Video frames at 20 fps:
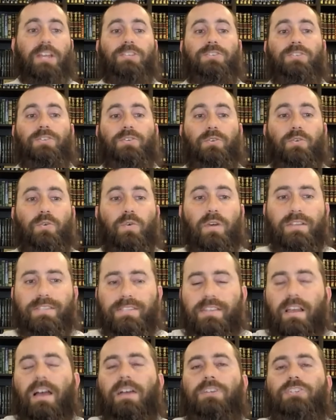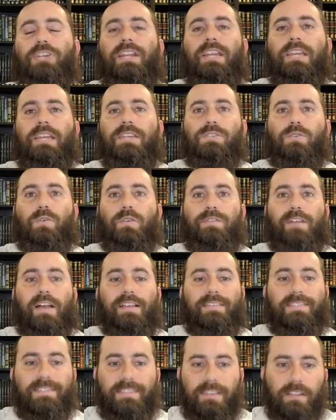To assuage any sort of
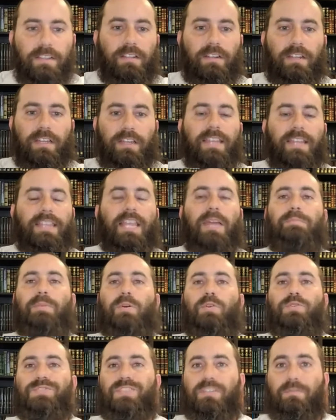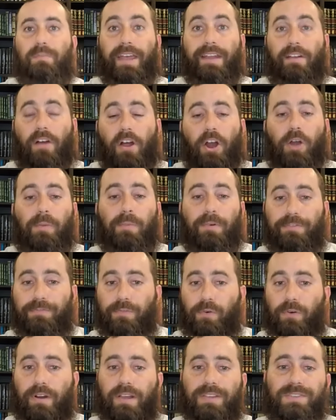hostility that that person might harbor
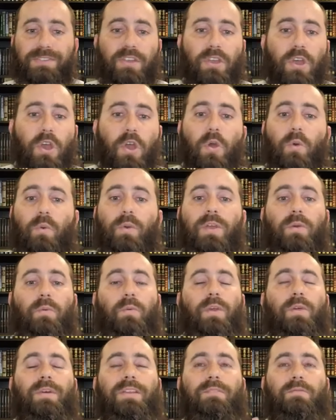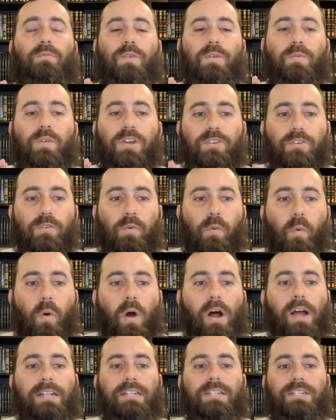for us. We, we, would, we wouldn't
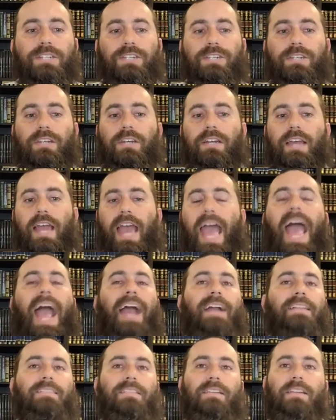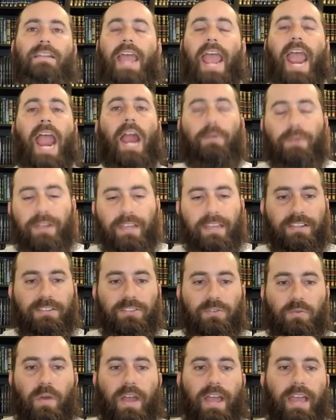want to act in an arrogant
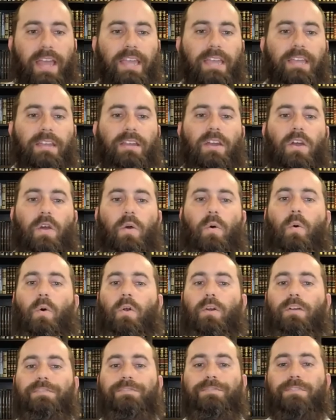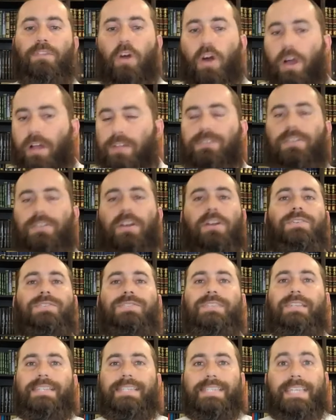way or flaunt our
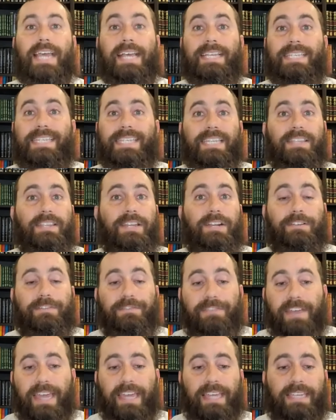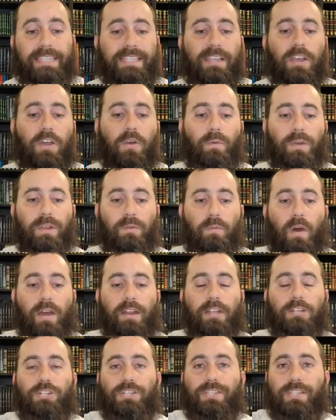success in their face. We'd
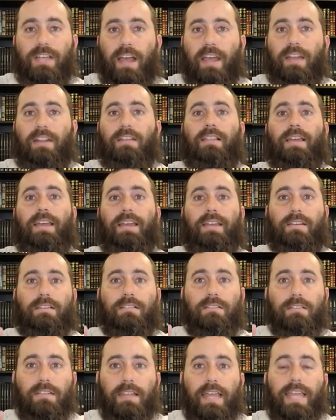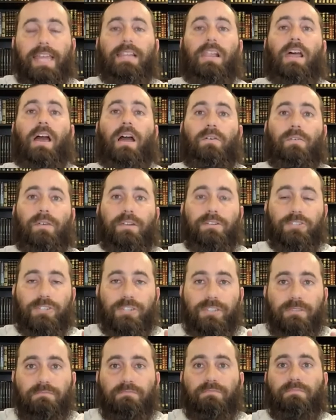want to just kind of like lay low and
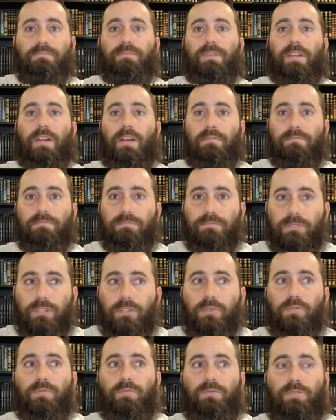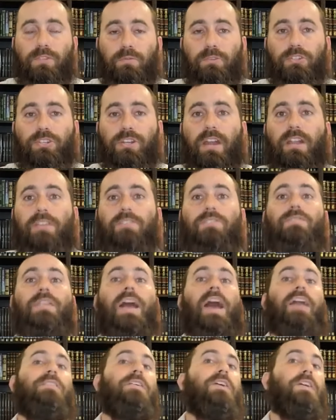just, you know, do, do what you got to do.
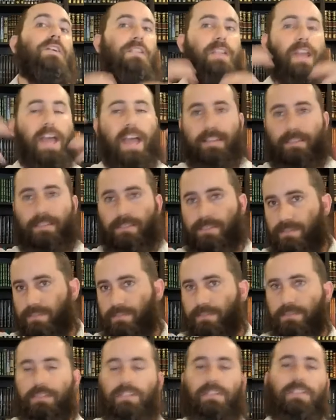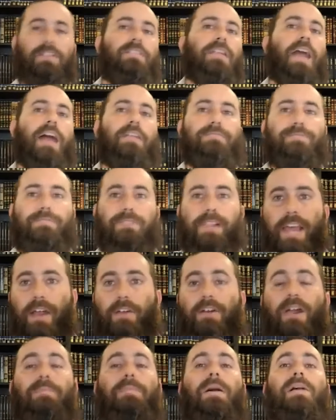Not, not, not flare
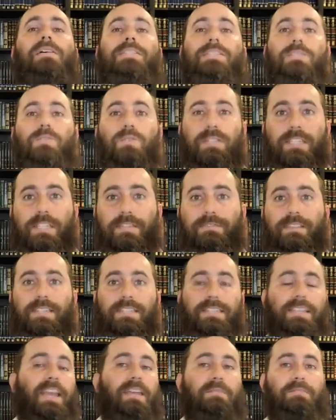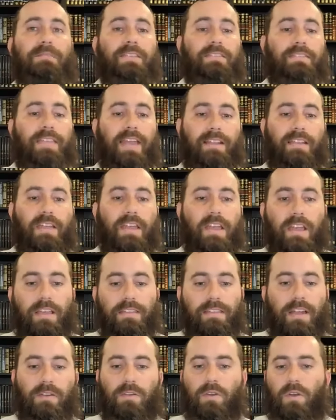up all sorts of excitement that,
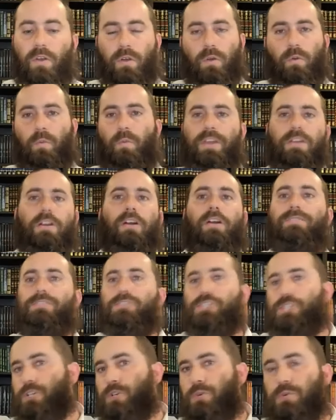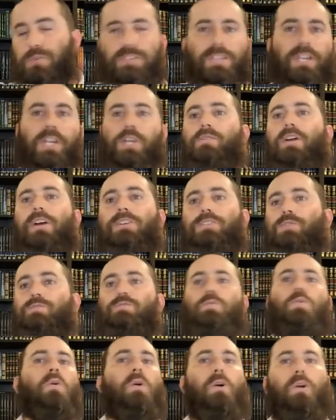that we are the Jews, hear us
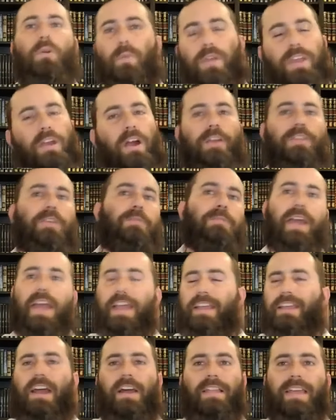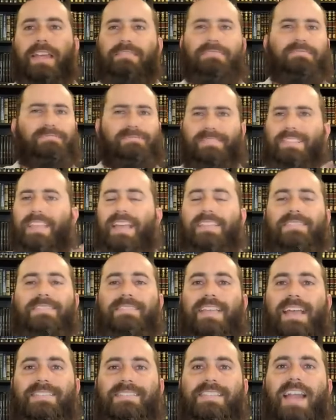roar, we are the best, you know, like that's,
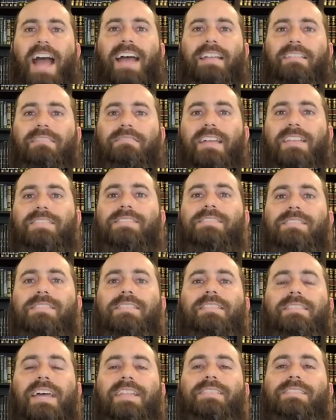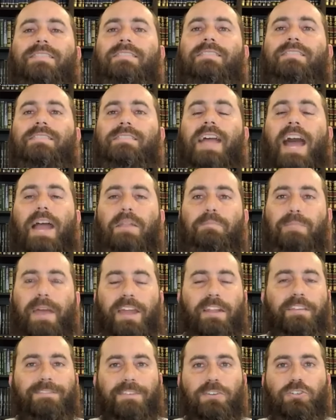that's not, that's, that's not
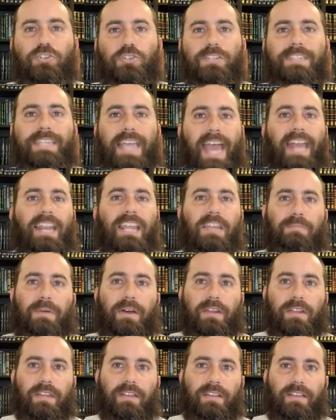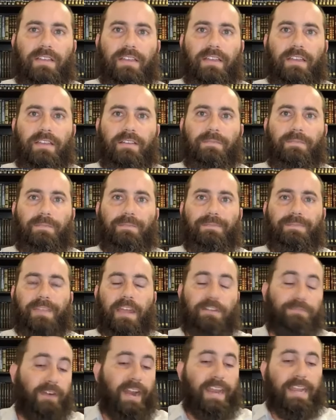beneficial to anybody.
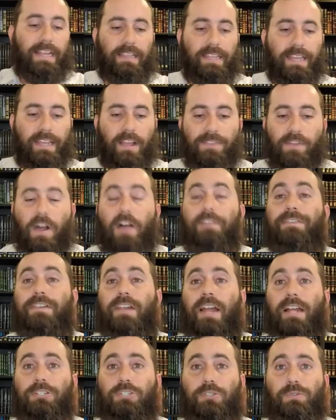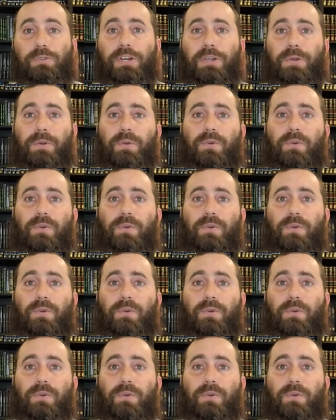And frankly, that's often not true.